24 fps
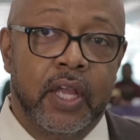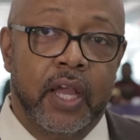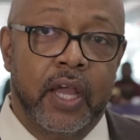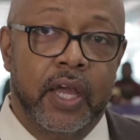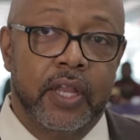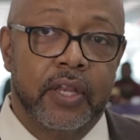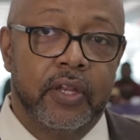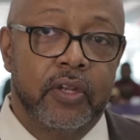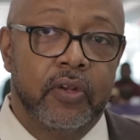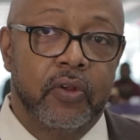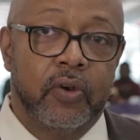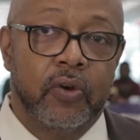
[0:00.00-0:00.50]
I
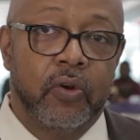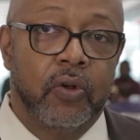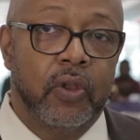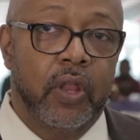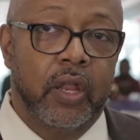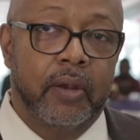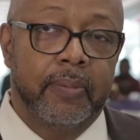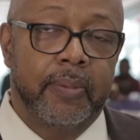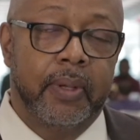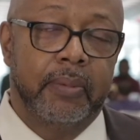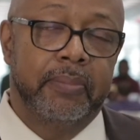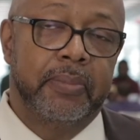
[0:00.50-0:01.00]
didn't know a whole
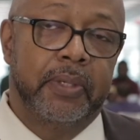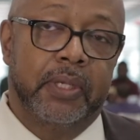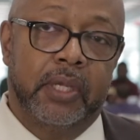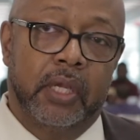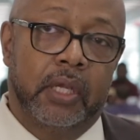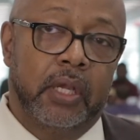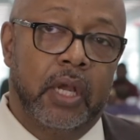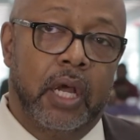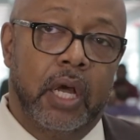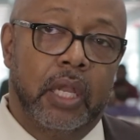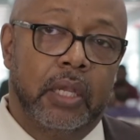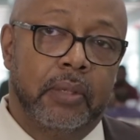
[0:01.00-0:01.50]
lot about being a
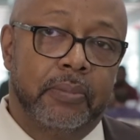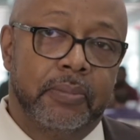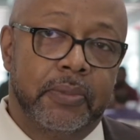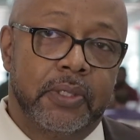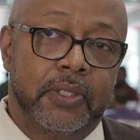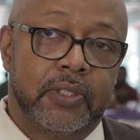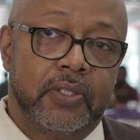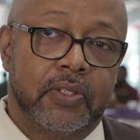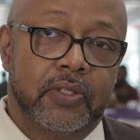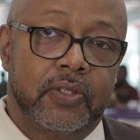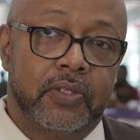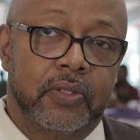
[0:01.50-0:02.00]

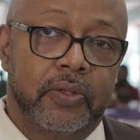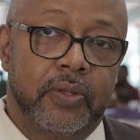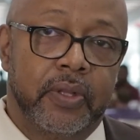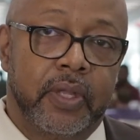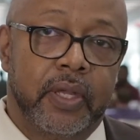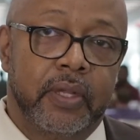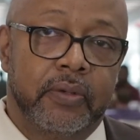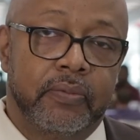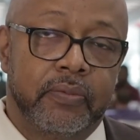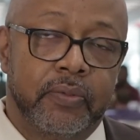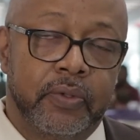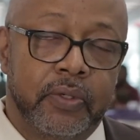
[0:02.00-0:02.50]
columnist, so
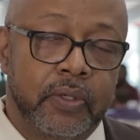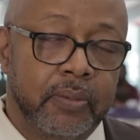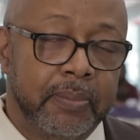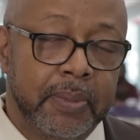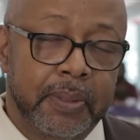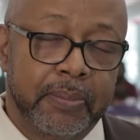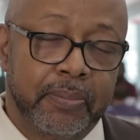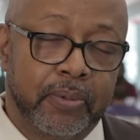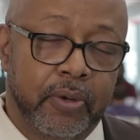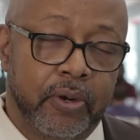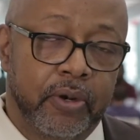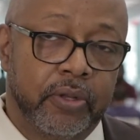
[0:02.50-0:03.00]
that wouldn't have
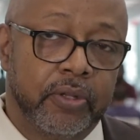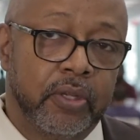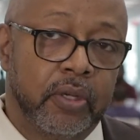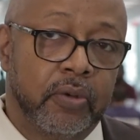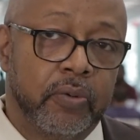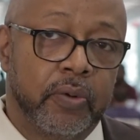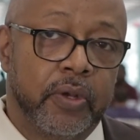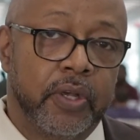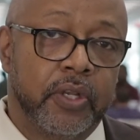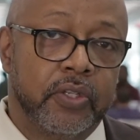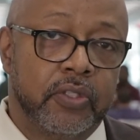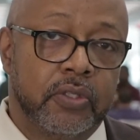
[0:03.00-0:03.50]
been part of the
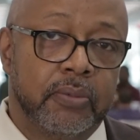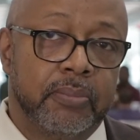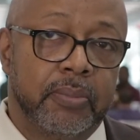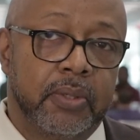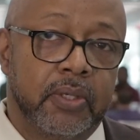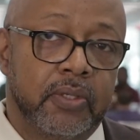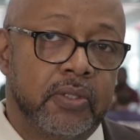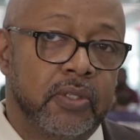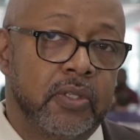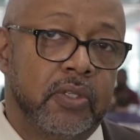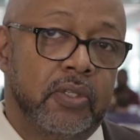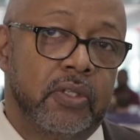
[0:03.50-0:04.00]
equation,
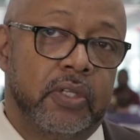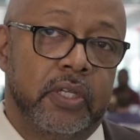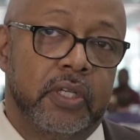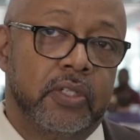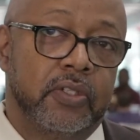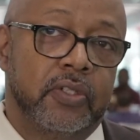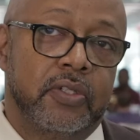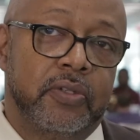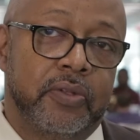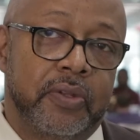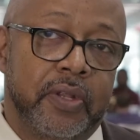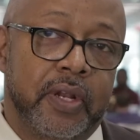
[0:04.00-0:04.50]
but essentially I
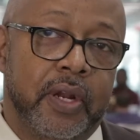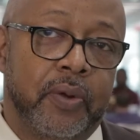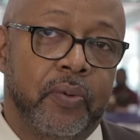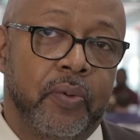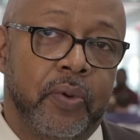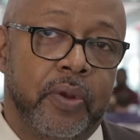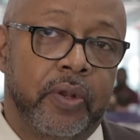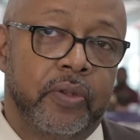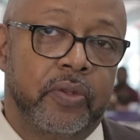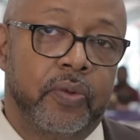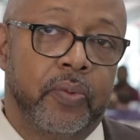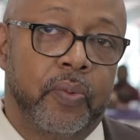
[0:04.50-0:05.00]
just knew that I
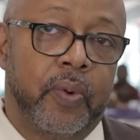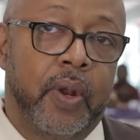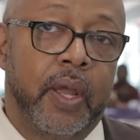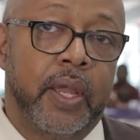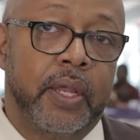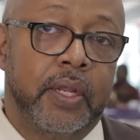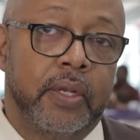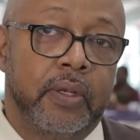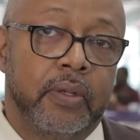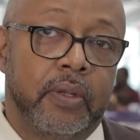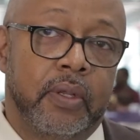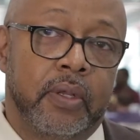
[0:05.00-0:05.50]
wanted to
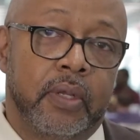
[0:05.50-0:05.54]
write.